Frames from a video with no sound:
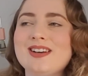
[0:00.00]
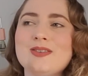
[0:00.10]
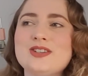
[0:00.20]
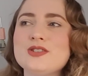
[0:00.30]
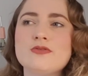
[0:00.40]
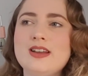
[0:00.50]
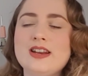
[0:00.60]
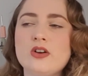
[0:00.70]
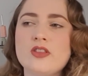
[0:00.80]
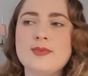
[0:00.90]
which is really
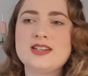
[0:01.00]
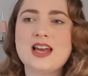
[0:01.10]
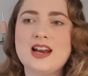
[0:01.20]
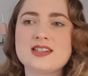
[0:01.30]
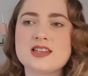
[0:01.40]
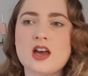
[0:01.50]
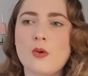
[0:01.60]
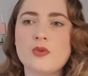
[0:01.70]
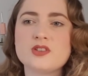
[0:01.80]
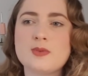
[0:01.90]
not the mentality that I
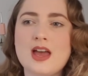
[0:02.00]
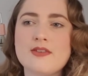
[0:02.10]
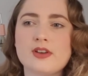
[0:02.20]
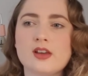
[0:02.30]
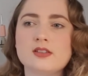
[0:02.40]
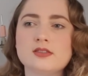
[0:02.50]
want to be having.